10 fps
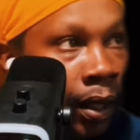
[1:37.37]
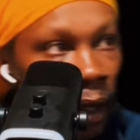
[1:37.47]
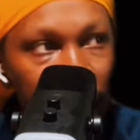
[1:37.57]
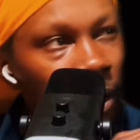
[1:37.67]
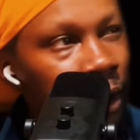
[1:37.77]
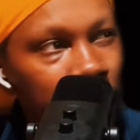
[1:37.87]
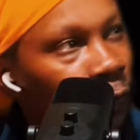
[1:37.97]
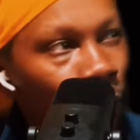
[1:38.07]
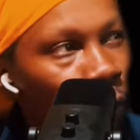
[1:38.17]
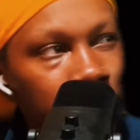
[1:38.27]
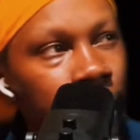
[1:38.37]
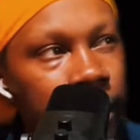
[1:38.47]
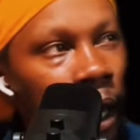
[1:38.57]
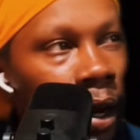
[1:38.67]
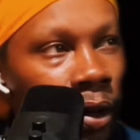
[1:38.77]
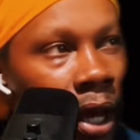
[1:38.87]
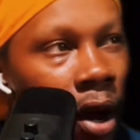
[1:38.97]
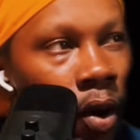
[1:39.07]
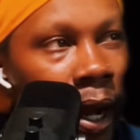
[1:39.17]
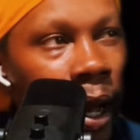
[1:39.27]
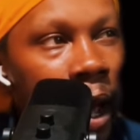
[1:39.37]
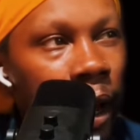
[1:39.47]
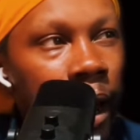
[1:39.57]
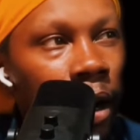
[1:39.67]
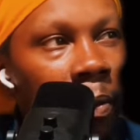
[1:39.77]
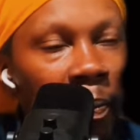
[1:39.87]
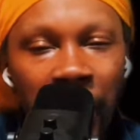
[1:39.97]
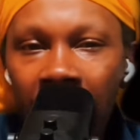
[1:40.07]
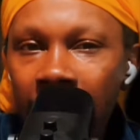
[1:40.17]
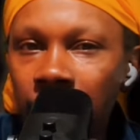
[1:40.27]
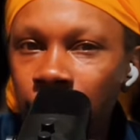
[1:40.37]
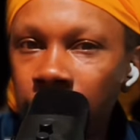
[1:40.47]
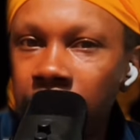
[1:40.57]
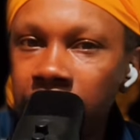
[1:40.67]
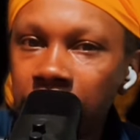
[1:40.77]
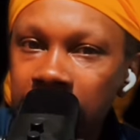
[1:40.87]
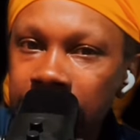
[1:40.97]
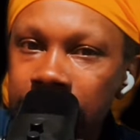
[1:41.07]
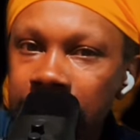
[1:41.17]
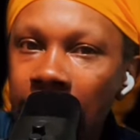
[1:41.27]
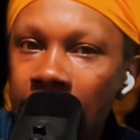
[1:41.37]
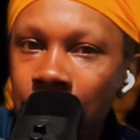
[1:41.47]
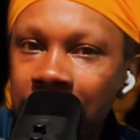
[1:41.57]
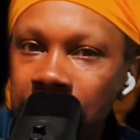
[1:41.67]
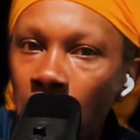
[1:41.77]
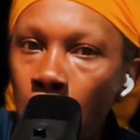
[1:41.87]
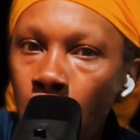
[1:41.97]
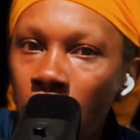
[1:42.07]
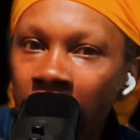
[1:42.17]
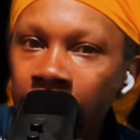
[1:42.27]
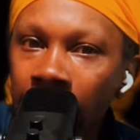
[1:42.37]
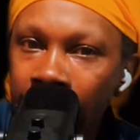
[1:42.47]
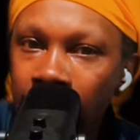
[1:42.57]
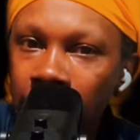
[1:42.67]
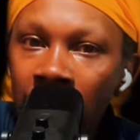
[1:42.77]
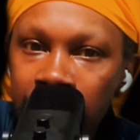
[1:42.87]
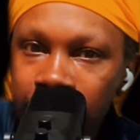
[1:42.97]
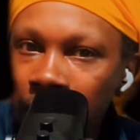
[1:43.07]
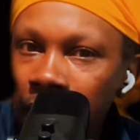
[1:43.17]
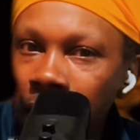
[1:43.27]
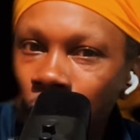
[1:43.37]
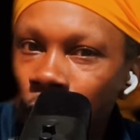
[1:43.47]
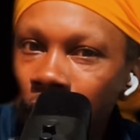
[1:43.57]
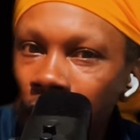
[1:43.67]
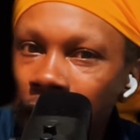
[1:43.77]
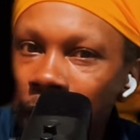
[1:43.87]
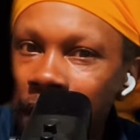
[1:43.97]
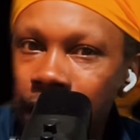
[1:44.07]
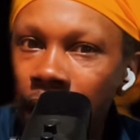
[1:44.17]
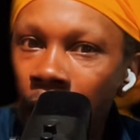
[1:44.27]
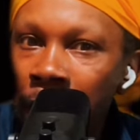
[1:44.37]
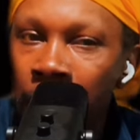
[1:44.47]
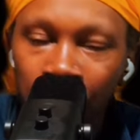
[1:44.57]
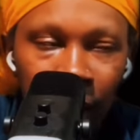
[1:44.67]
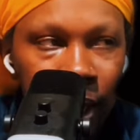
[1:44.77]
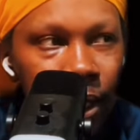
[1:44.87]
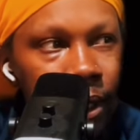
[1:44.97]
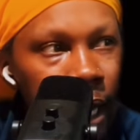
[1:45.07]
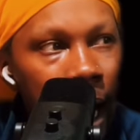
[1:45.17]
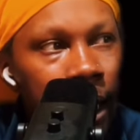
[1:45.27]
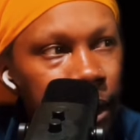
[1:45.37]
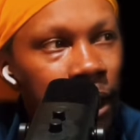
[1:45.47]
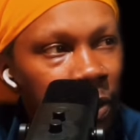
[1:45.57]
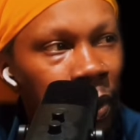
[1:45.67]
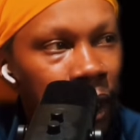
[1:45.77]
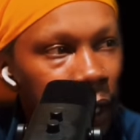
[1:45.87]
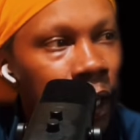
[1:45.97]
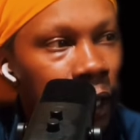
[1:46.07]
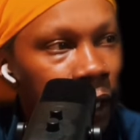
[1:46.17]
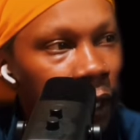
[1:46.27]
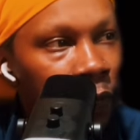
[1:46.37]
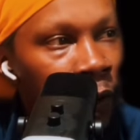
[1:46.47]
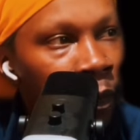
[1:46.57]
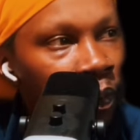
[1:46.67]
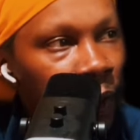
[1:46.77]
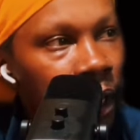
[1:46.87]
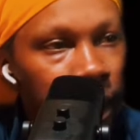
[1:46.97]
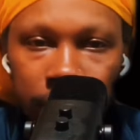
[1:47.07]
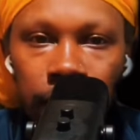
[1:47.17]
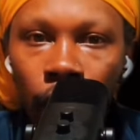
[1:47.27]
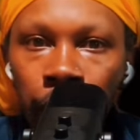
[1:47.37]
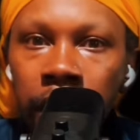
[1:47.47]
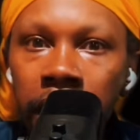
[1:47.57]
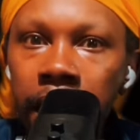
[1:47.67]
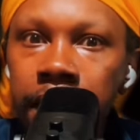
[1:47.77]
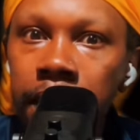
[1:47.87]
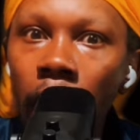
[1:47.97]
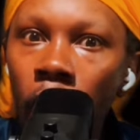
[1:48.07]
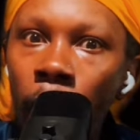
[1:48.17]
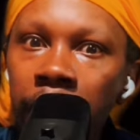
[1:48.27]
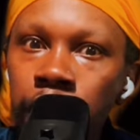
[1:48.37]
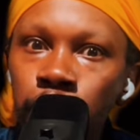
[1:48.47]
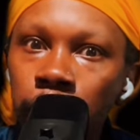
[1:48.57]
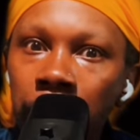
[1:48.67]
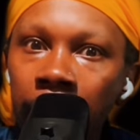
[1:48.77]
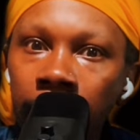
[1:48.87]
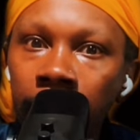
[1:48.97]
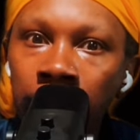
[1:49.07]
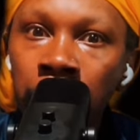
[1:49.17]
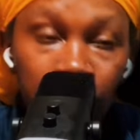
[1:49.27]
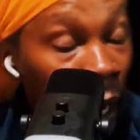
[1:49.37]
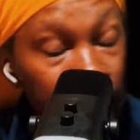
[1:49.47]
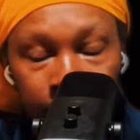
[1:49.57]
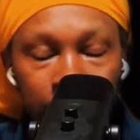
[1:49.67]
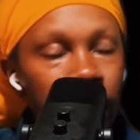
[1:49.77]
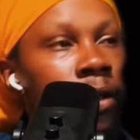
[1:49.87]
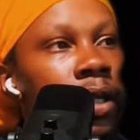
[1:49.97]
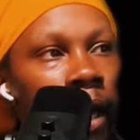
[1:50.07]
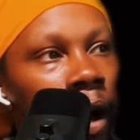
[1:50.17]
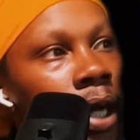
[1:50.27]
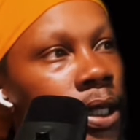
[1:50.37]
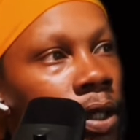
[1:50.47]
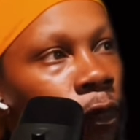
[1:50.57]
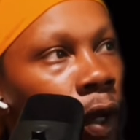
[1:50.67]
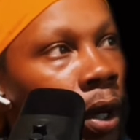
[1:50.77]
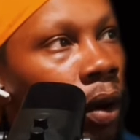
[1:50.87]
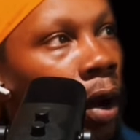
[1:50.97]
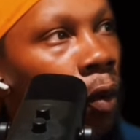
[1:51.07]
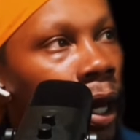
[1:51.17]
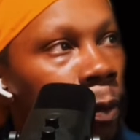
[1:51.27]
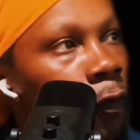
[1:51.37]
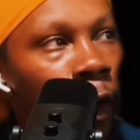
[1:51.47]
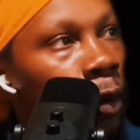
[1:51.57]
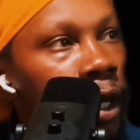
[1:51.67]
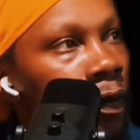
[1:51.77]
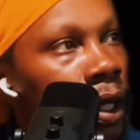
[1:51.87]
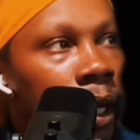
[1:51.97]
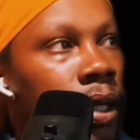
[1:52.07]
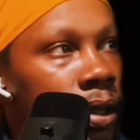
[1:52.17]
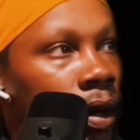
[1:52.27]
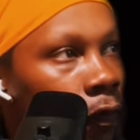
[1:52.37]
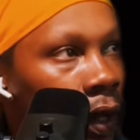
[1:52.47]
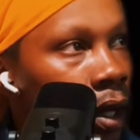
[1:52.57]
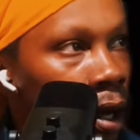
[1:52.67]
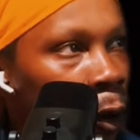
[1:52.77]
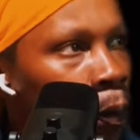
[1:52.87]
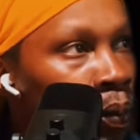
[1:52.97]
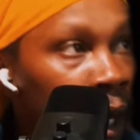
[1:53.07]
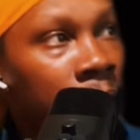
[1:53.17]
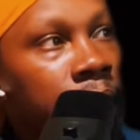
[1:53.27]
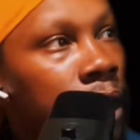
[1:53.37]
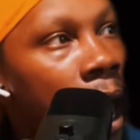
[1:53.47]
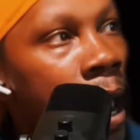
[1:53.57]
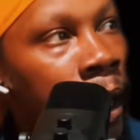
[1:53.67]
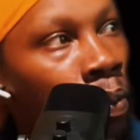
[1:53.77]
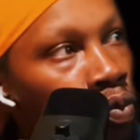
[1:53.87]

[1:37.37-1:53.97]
Now, just from reading the title, y'all, I got I got a bad feeling in, inside my soul, man. I got a sinking feeling in my stomach because I just believe that this is gonna be an unsolved mystery, man. Like seriously, y'all, I just feel that way before we even get into the video. And it's like,